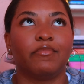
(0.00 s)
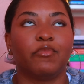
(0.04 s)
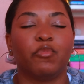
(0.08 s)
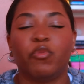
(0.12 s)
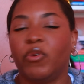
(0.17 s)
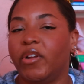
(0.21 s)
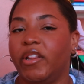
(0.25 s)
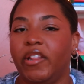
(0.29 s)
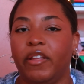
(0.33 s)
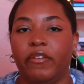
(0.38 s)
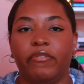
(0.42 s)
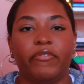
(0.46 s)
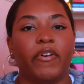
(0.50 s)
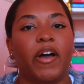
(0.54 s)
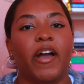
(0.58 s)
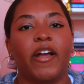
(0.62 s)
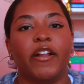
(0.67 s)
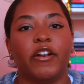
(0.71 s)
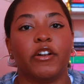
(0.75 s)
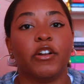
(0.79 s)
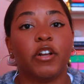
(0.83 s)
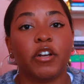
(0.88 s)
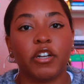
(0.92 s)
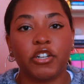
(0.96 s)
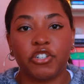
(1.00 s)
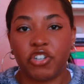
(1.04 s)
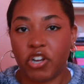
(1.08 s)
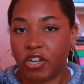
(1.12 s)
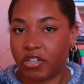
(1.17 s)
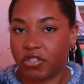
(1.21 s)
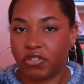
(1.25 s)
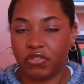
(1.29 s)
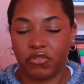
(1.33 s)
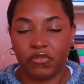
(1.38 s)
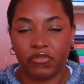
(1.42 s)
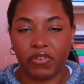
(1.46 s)
really fun
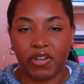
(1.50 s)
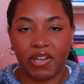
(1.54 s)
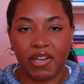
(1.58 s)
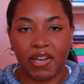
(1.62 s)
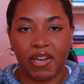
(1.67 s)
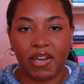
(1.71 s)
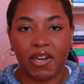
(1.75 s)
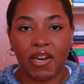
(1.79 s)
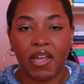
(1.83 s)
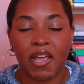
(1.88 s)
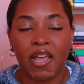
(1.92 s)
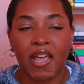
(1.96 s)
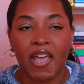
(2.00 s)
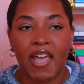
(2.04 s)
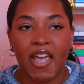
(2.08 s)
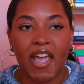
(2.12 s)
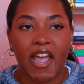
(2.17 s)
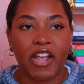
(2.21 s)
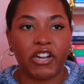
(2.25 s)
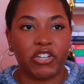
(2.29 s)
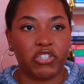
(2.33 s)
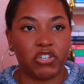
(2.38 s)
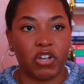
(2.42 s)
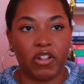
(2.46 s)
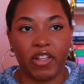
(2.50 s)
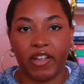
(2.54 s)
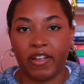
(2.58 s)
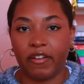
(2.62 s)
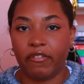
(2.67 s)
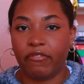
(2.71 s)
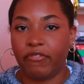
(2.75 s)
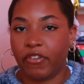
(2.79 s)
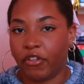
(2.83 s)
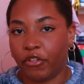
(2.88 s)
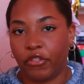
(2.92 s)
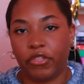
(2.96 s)
just to read. It's not like
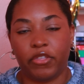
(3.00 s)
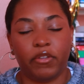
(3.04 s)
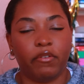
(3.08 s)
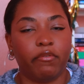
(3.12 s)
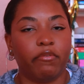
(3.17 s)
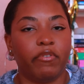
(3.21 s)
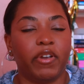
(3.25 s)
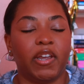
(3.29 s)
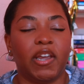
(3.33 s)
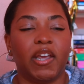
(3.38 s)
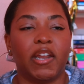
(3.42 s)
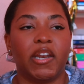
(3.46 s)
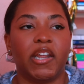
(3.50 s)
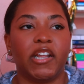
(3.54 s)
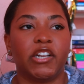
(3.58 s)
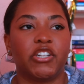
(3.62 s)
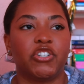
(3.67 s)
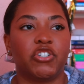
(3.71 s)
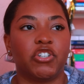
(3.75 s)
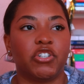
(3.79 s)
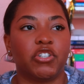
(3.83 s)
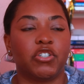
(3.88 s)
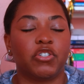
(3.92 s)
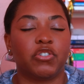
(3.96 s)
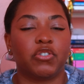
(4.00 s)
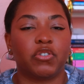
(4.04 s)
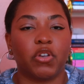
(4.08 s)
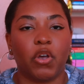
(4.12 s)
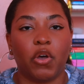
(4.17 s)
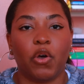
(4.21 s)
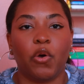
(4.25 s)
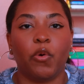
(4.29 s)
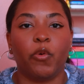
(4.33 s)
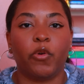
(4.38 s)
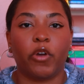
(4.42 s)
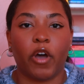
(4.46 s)
a filthy read. It's just
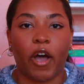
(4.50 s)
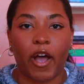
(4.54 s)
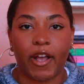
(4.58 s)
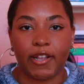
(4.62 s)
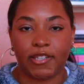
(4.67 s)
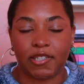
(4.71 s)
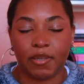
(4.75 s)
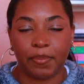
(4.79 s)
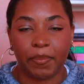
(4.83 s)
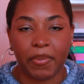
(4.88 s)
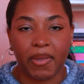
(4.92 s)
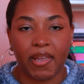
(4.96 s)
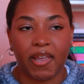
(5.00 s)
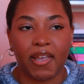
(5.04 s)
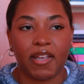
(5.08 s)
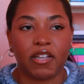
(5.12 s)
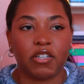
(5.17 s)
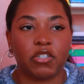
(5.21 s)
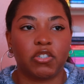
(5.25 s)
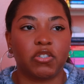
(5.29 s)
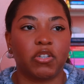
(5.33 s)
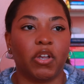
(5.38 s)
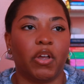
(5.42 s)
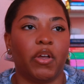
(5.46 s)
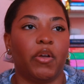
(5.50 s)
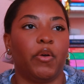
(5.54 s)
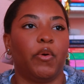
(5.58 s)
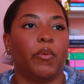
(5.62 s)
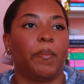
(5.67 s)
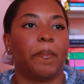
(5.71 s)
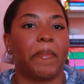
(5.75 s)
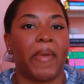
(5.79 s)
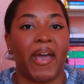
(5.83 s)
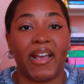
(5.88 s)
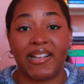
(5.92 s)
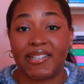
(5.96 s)
so gossipy, so
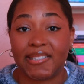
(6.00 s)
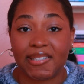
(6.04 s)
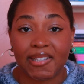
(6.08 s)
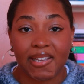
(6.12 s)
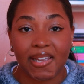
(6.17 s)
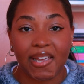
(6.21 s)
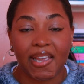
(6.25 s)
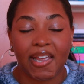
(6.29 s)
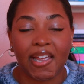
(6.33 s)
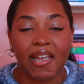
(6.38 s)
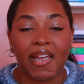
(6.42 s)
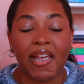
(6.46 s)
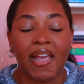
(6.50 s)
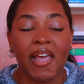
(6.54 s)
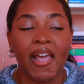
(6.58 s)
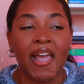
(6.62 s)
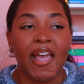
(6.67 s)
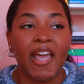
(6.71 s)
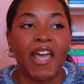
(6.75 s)
messy.